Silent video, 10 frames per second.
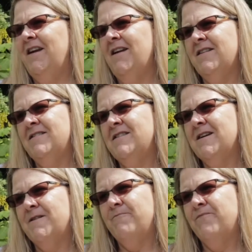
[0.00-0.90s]
And
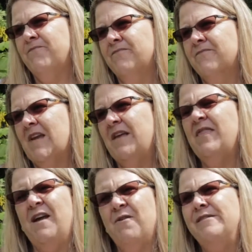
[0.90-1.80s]

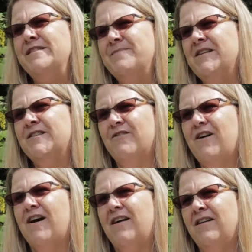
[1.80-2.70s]
that always meant a
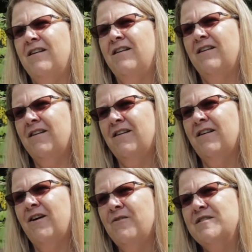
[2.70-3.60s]
lot.
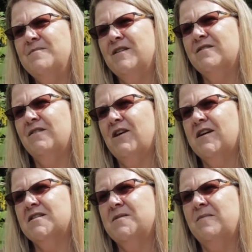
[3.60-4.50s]
Always meant a
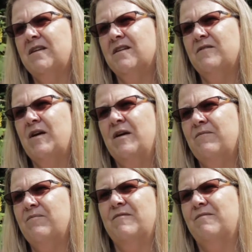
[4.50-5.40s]
lot to me.
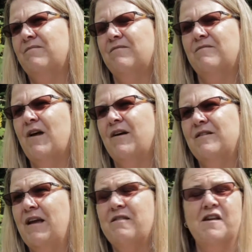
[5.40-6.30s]

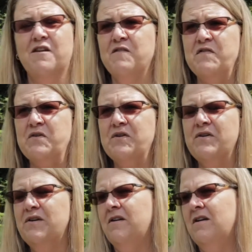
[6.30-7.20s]
I think of her.
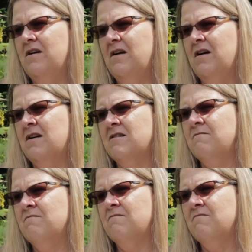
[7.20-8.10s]

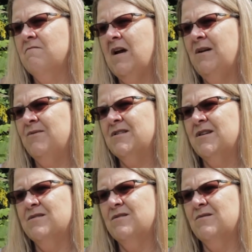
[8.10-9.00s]
I was
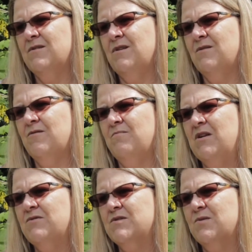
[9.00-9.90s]
also, in
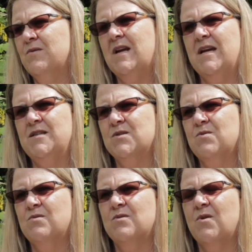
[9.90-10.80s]
middle school and high
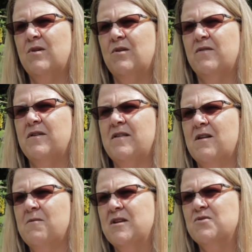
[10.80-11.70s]
school, going over to the
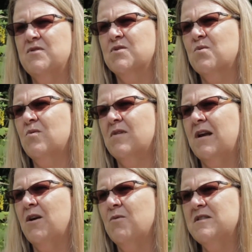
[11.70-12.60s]
elementary school, and
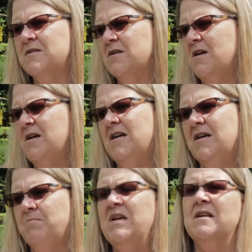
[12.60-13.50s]
I'd always
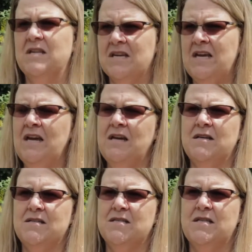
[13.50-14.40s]
pick the
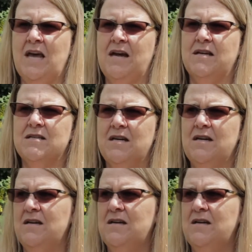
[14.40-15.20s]
kids that